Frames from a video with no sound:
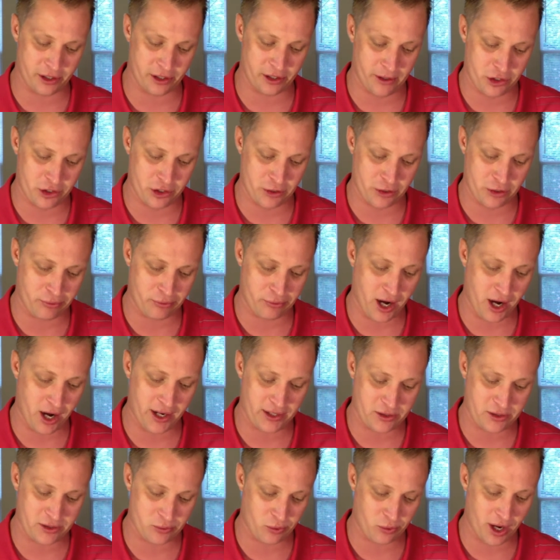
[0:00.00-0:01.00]
You mentioned
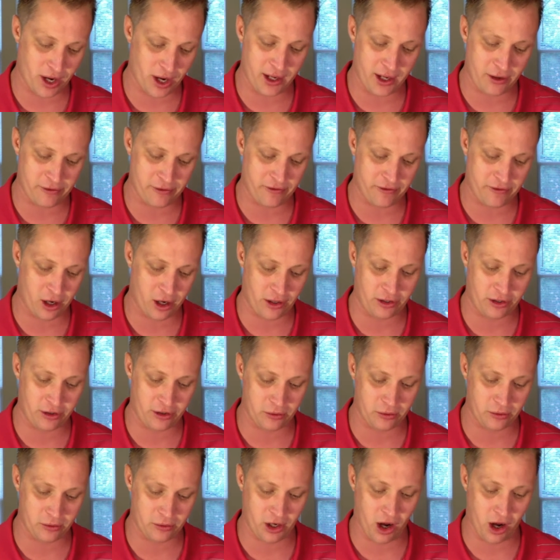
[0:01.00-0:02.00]
price, rank,
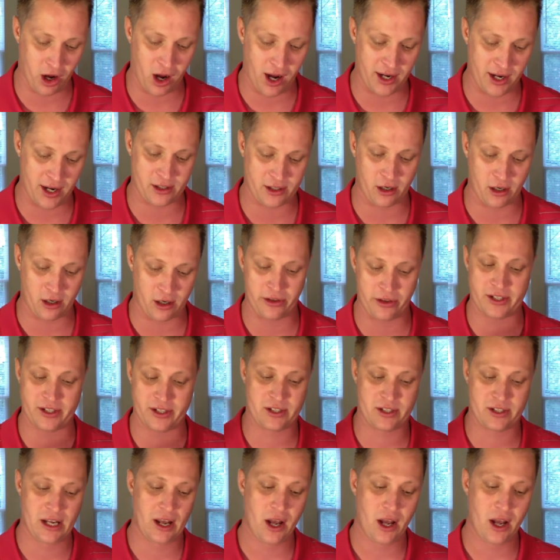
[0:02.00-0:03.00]
volume, cost, all
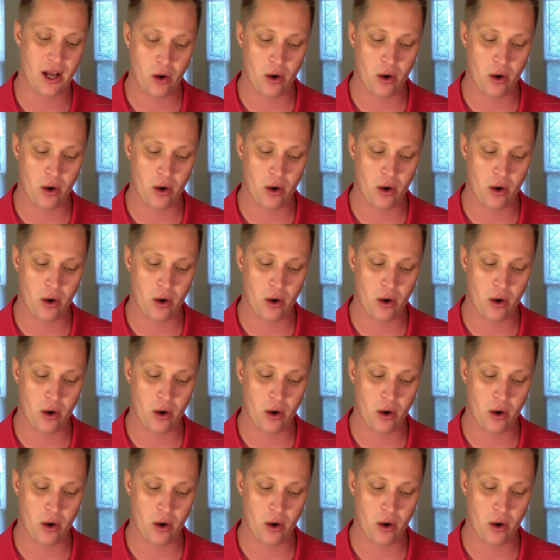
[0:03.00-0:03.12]
this.